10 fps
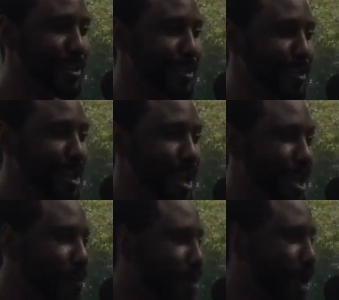You know,
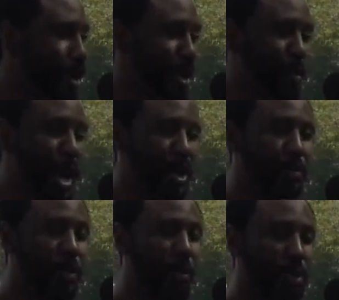every now and then would
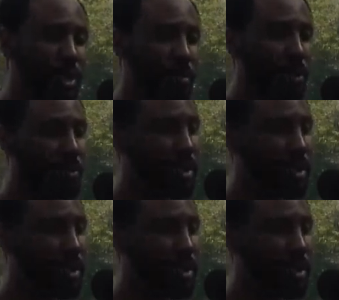ask me a question about